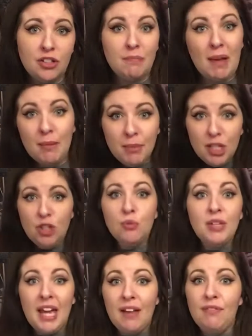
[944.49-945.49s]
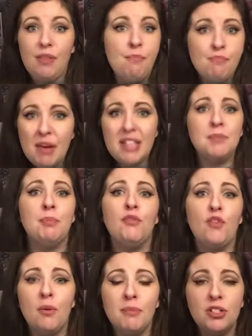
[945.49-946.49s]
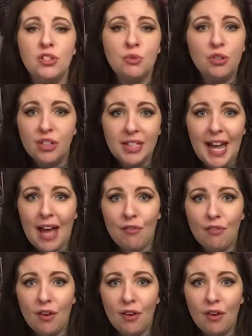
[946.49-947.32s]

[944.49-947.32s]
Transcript: Maybe you gave the best performance you could have.